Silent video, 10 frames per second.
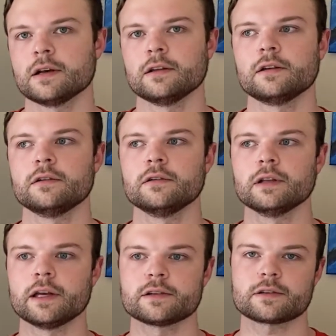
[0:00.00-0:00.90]
a little
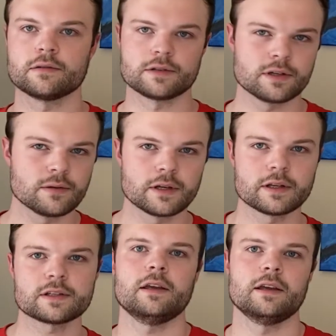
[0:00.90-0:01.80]
less
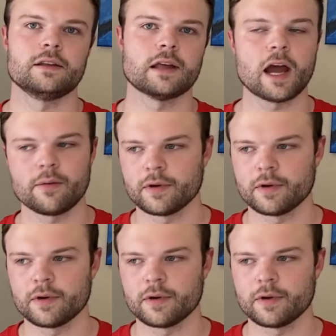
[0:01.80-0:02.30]
gratuitous in how